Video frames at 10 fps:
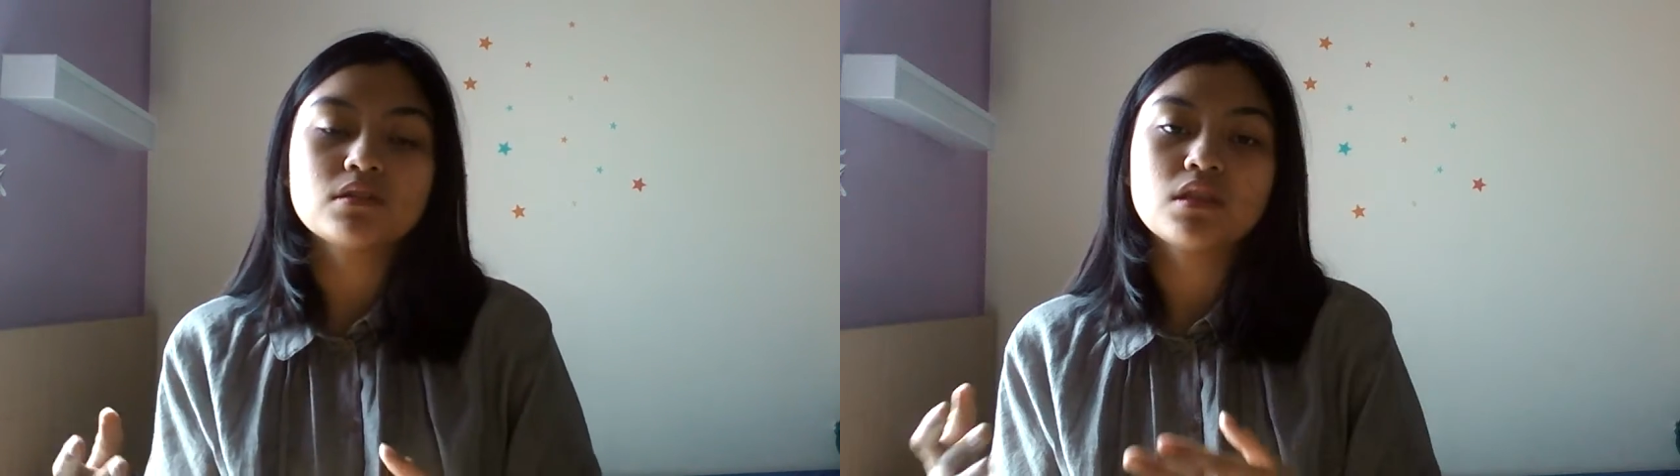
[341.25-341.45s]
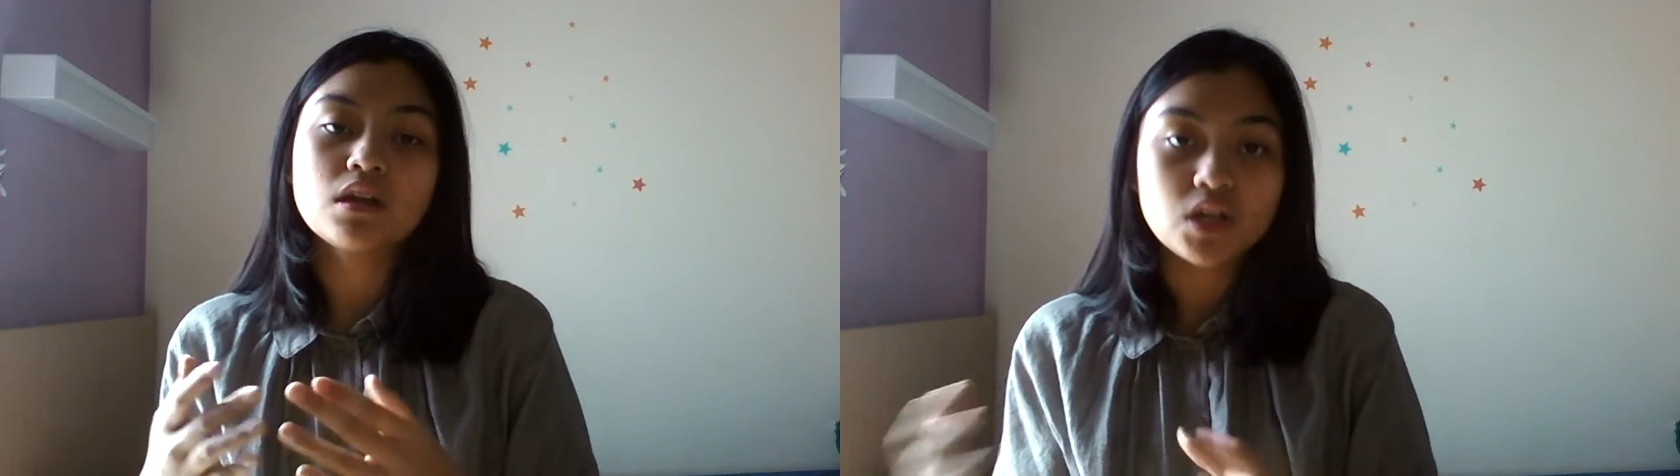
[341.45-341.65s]

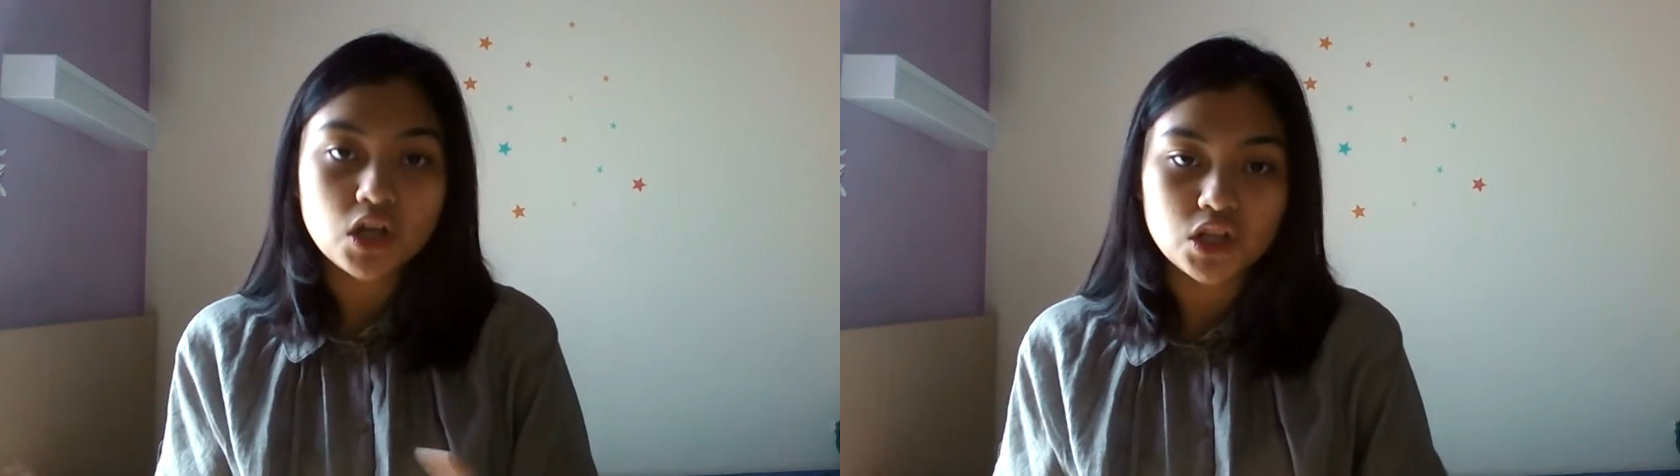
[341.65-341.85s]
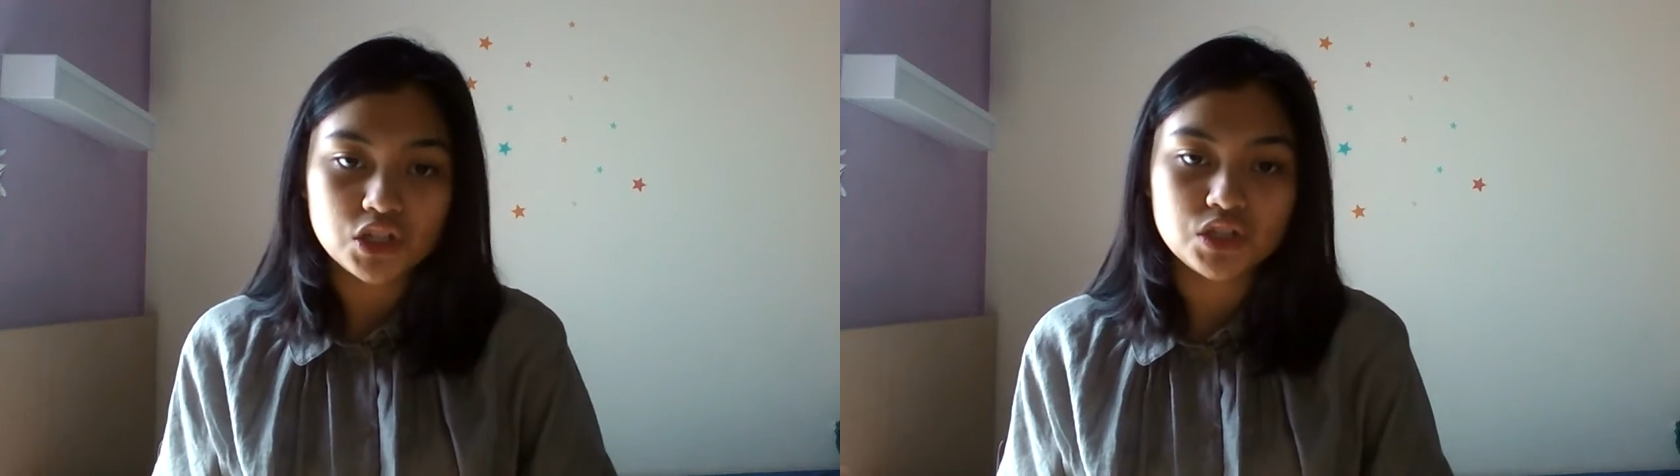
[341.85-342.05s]

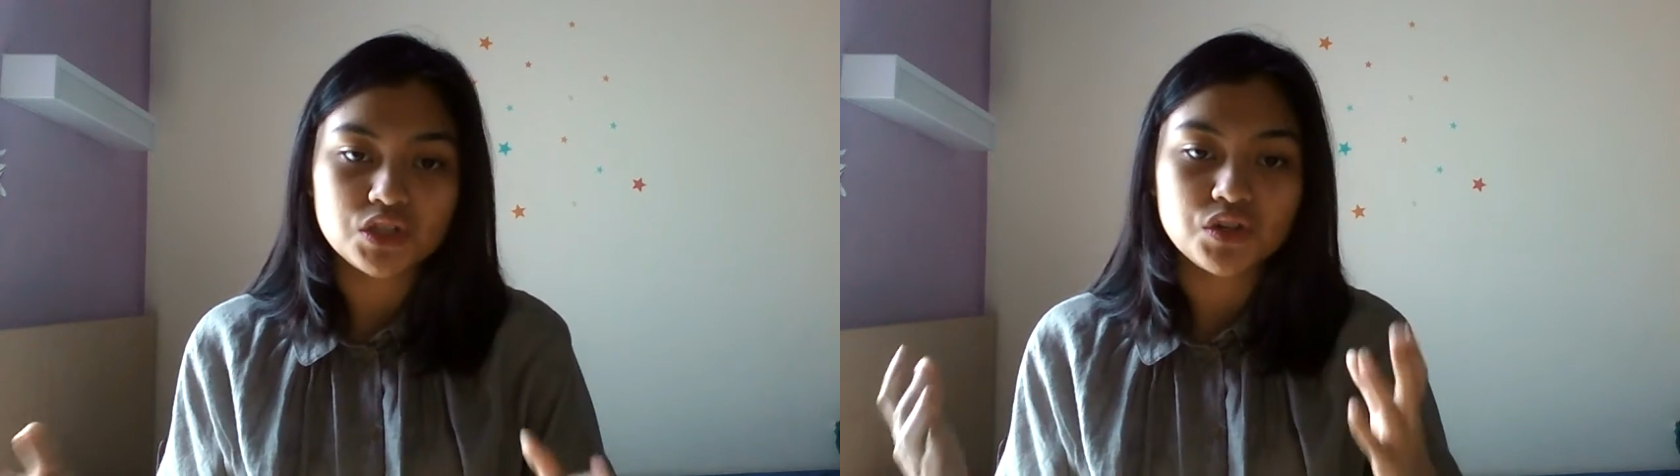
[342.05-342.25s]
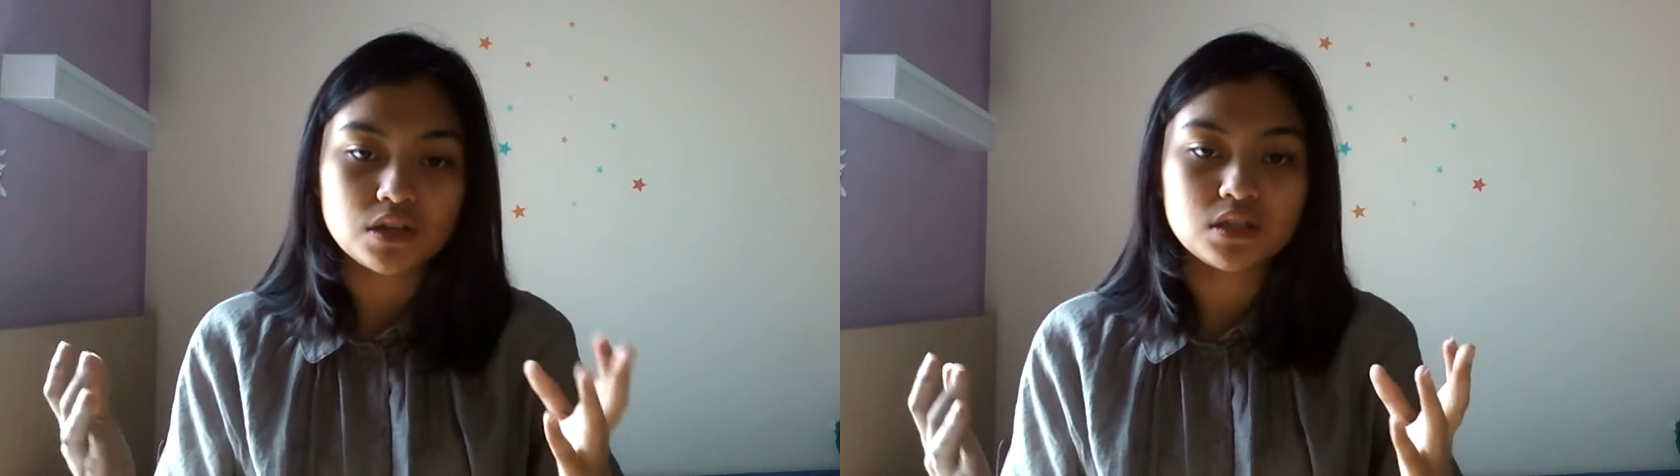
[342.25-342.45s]
technology
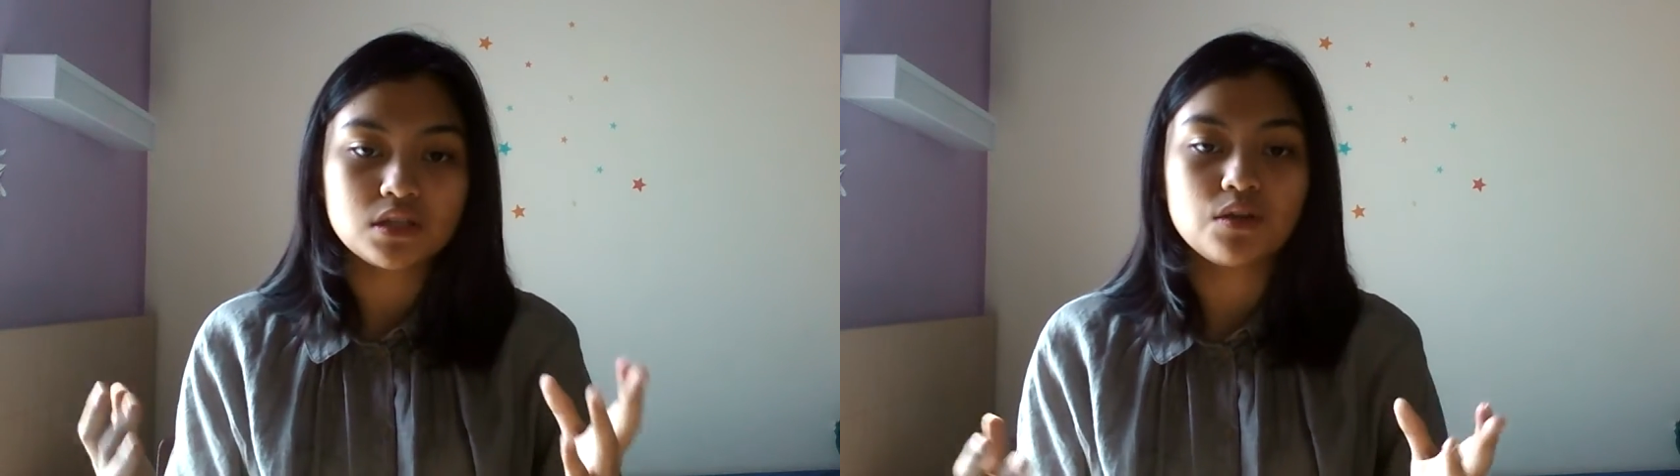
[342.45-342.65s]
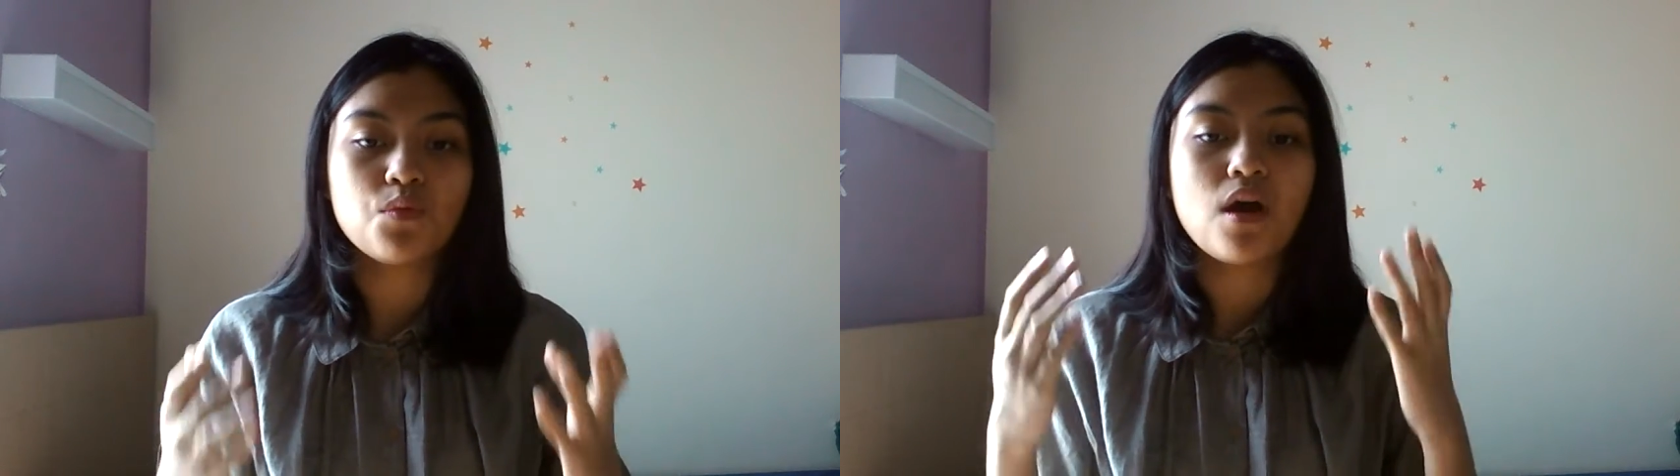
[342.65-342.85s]

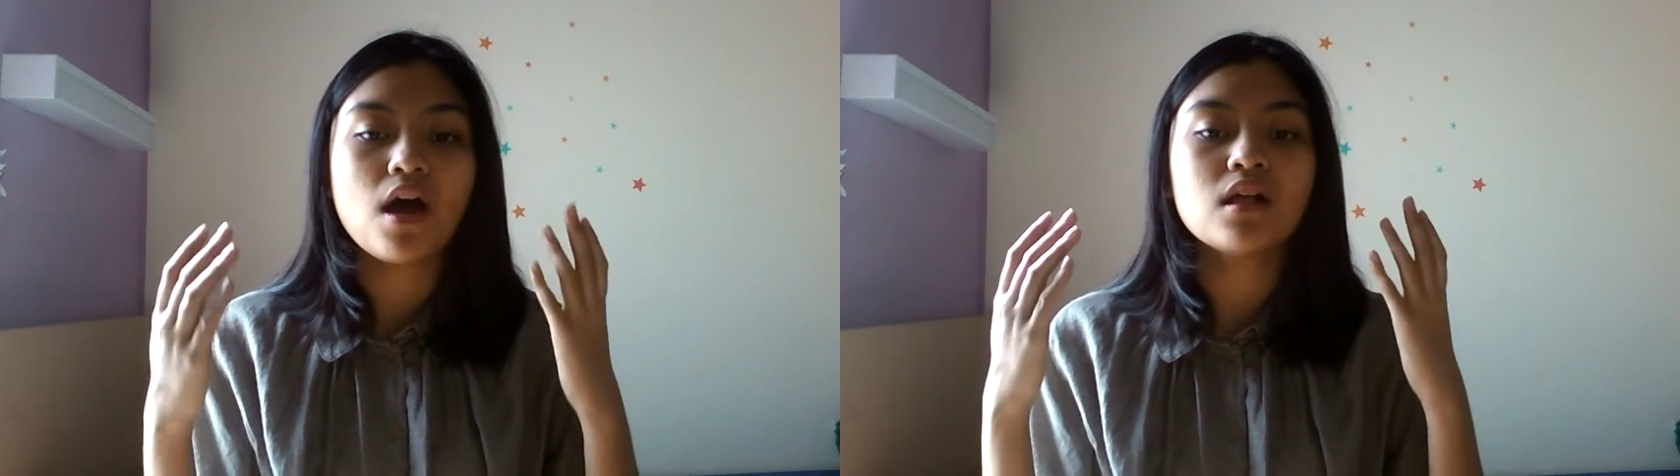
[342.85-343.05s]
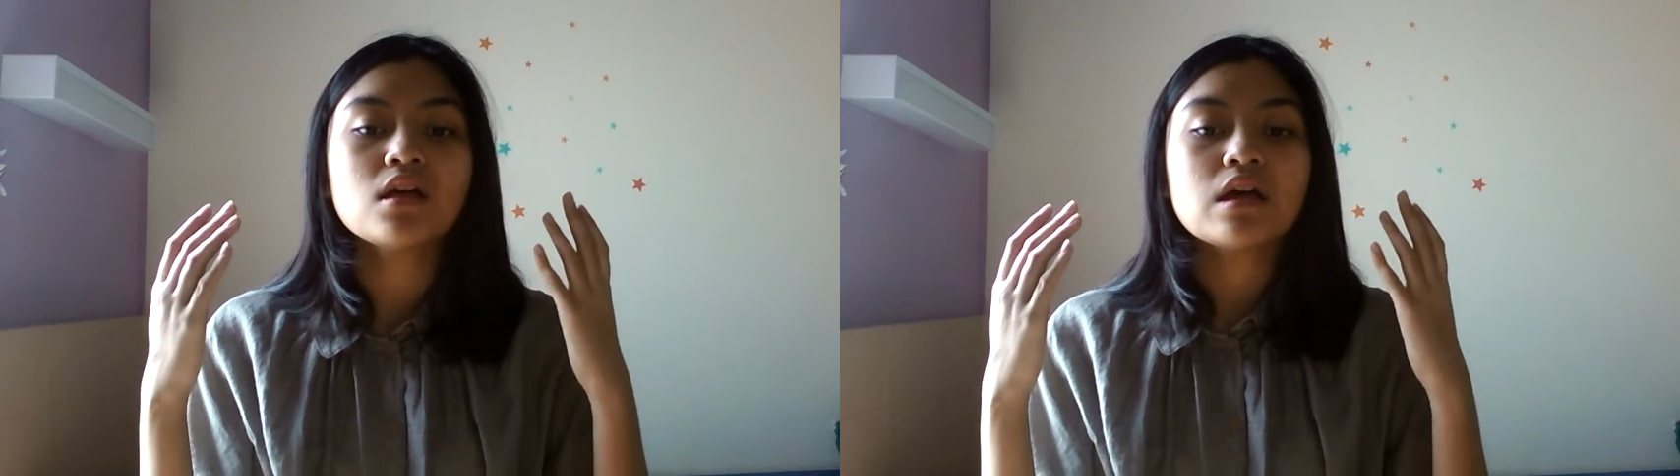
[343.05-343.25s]
strategy
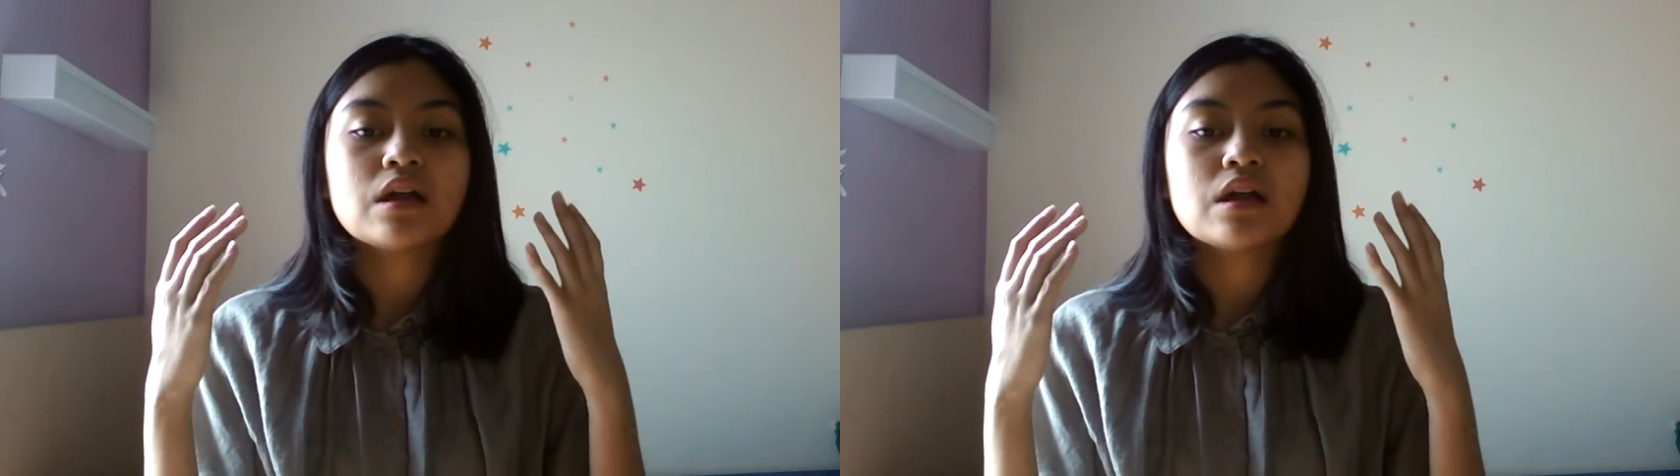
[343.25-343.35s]
while